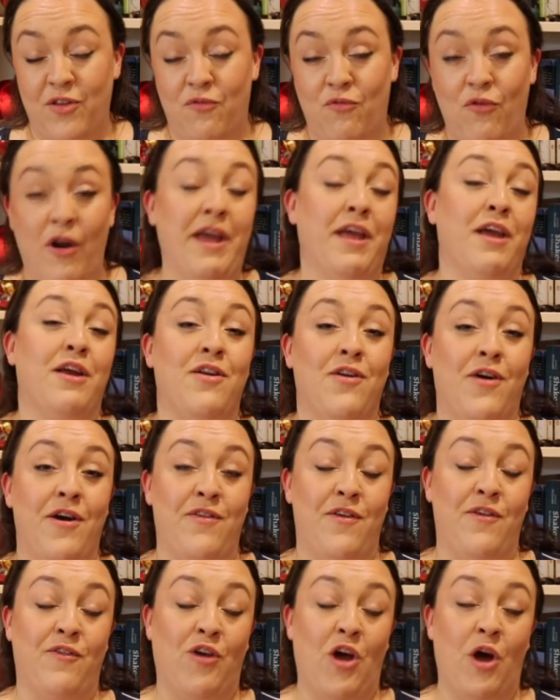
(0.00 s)
that
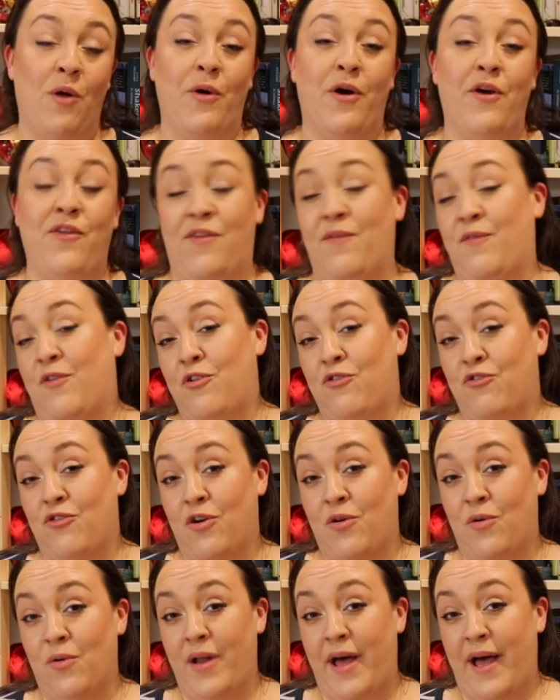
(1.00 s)
recognises coercive
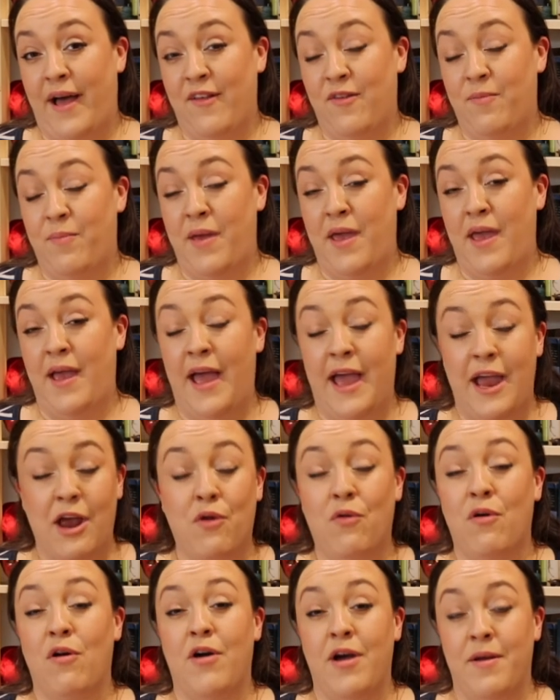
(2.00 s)
control as being a
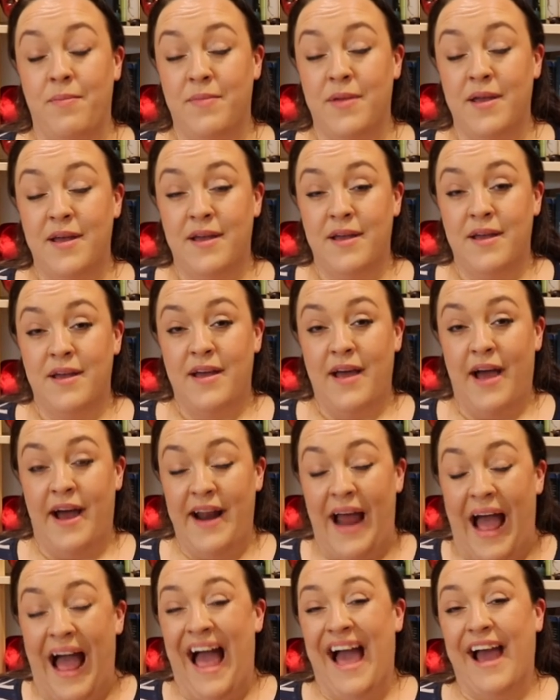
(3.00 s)
crime,
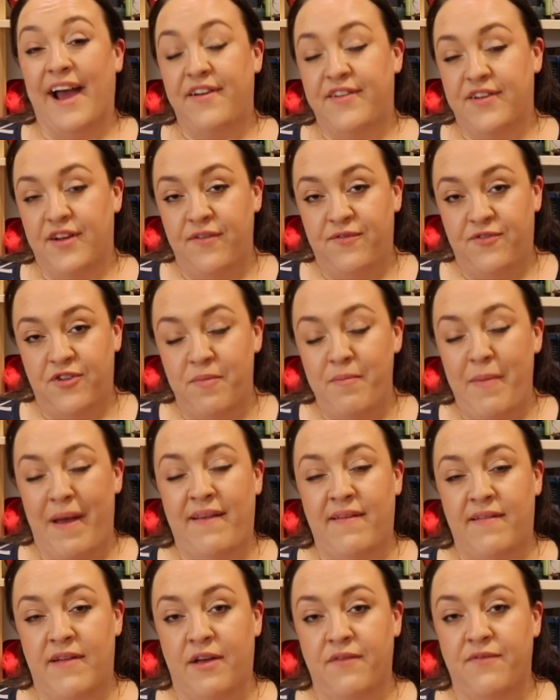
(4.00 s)
an act of
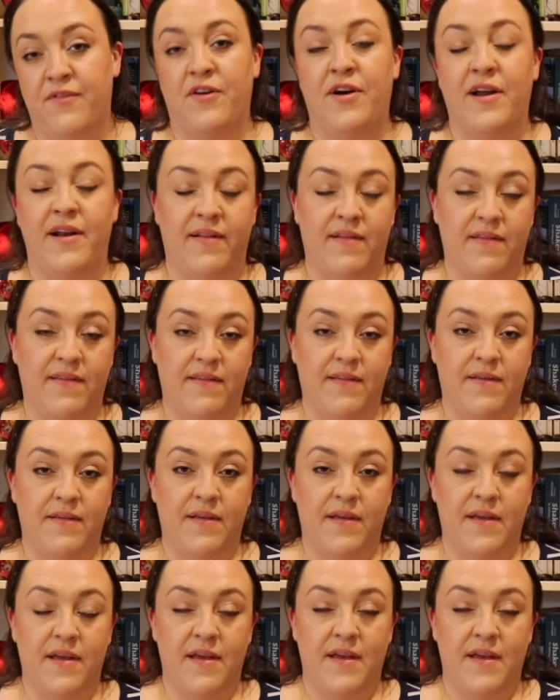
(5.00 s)
domestic violence.